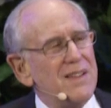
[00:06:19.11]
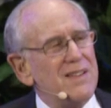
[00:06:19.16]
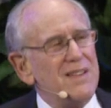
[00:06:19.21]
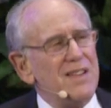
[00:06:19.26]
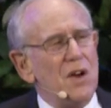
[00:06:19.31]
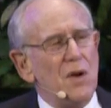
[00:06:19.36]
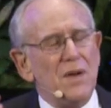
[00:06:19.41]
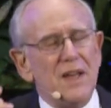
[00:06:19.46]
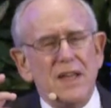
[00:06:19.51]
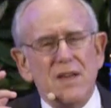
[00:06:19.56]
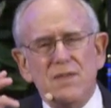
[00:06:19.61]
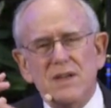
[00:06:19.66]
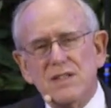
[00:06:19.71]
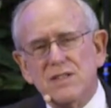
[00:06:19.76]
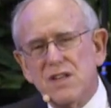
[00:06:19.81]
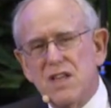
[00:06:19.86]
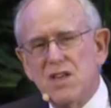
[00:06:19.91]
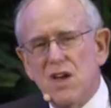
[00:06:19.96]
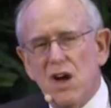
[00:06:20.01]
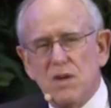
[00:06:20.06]
you know, even
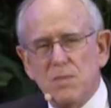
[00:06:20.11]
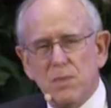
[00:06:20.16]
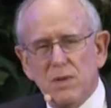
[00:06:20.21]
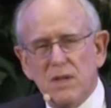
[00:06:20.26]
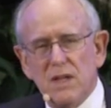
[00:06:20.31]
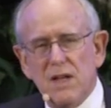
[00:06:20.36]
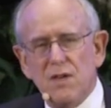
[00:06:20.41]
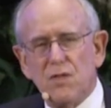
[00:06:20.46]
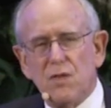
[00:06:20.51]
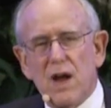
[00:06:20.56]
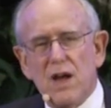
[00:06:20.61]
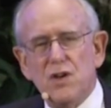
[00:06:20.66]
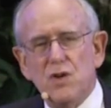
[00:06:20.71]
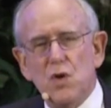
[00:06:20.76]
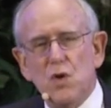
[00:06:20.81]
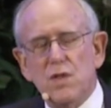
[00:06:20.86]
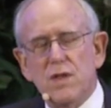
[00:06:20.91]
as a young believer, I knew